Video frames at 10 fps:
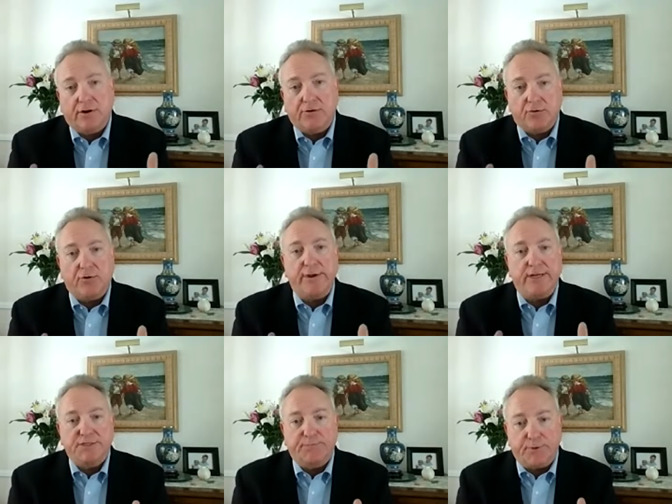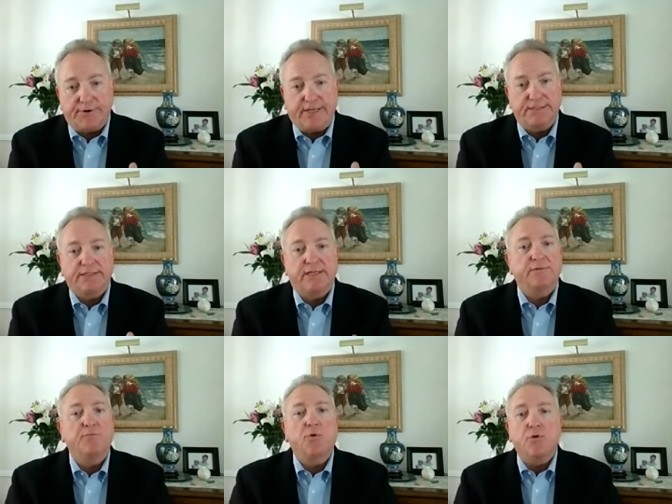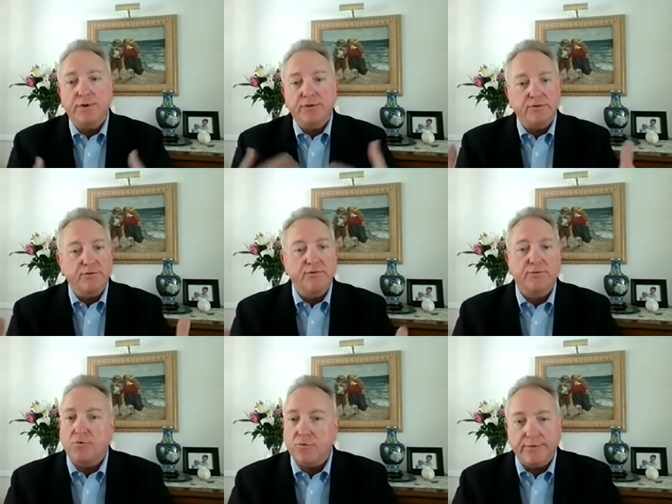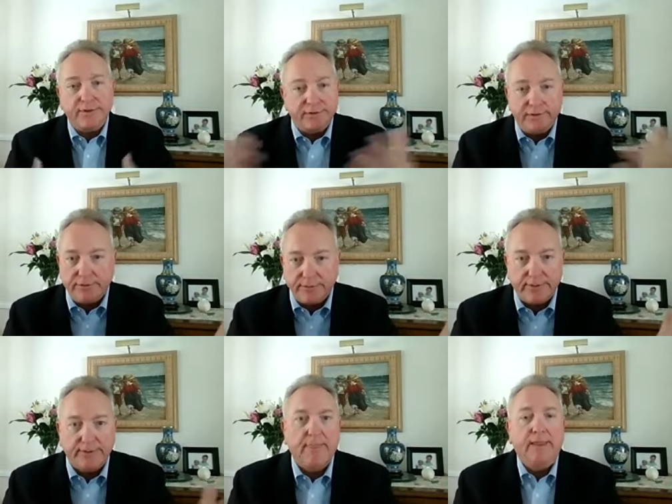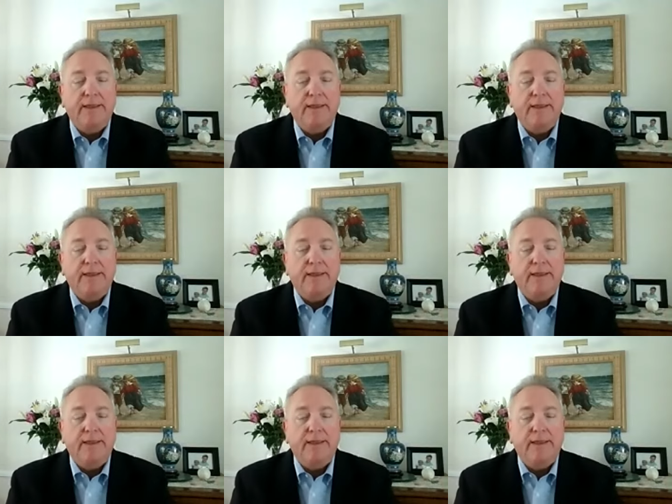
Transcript: growing experience and the more we do the more we do and